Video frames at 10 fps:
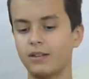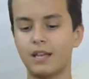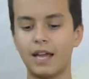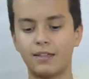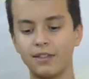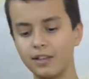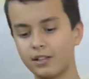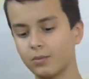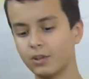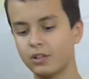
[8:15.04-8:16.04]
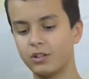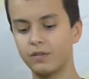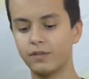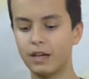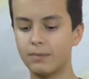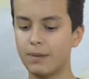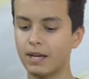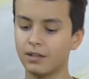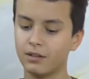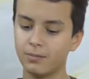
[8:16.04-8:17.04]
The athletes wanted to fight
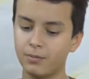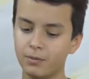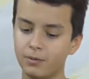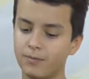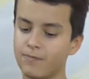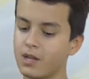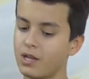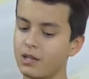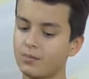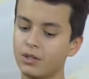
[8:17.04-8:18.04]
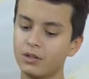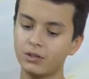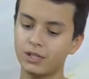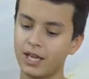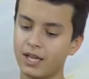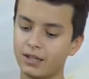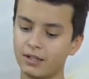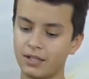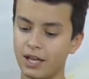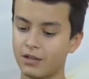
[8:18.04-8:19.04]
back in the pool. There were no
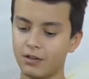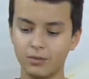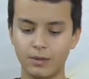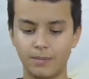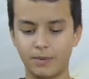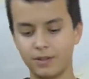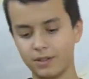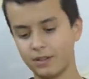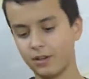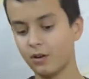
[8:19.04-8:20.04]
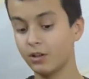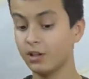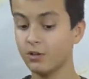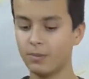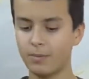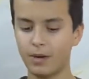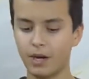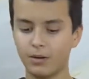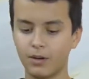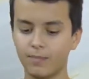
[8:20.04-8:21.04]
tanks and no weapons, only human
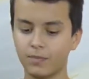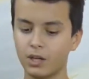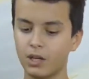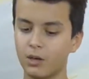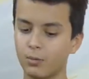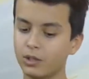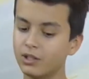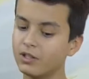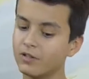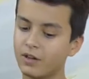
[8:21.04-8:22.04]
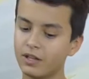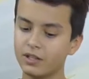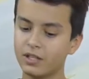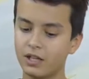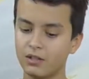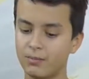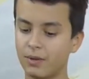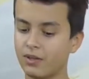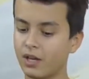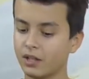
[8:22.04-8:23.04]
power. What did your father tell you
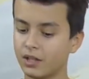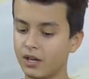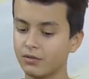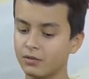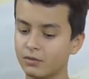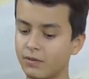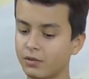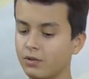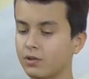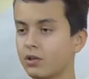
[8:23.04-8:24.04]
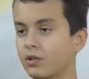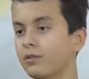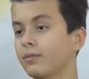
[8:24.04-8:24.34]
about the Hungarian Revolution?